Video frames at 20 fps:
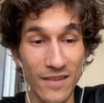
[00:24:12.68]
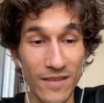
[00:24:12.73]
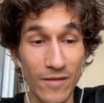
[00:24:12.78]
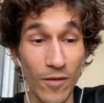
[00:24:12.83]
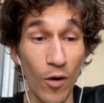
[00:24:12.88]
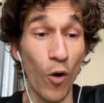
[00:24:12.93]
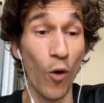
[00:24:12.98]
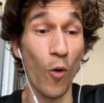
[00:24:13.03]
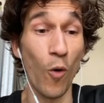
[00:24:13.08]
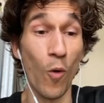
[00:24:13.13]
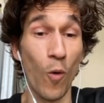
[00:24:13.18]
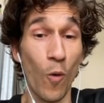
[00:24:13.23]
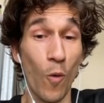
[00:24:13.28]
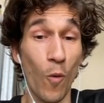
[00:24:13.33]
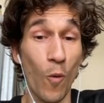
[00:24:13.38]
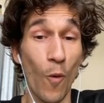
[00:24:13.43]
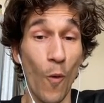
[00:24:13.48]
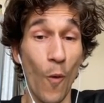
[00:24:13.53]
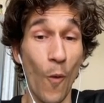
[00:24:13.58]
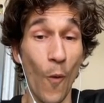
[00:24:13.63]
Oh.
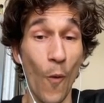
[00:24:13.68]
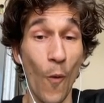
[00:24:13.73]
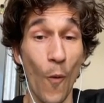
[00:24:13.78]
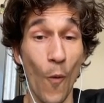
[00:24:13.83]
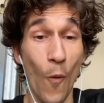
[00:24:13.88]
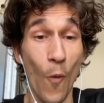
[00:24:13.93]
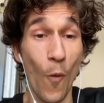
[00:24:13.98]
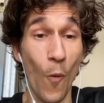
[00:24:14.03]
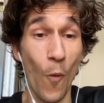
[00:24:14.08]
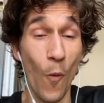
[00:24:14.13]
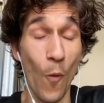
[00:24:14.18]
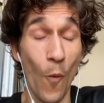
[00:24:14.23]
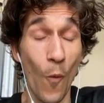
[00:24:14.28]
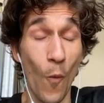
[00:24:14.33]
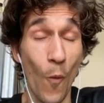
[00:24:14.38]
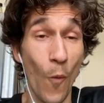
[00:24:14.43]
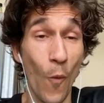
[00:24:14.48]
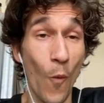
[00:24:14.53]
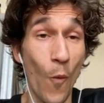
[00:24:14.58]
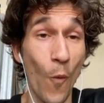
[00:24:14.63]
Ho, ho, ho,
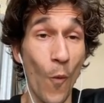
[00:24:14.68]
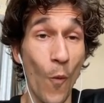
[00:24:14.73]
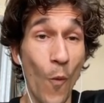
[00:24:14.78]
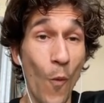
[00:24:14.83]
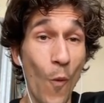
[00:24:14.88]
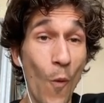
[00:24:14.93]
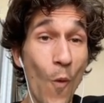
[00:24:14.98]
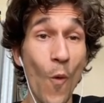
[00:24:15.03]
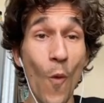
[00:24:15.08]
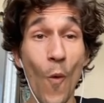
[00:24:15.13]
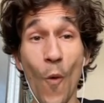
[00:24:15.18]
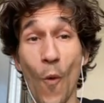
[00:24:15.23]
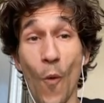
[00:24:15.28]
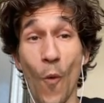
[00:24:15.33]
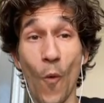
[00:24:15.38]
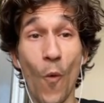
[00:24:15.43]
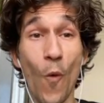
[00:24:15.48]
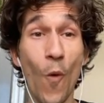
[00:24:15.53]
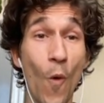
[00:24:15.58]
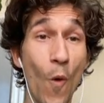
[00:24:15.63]
ho, ho, ho, ho.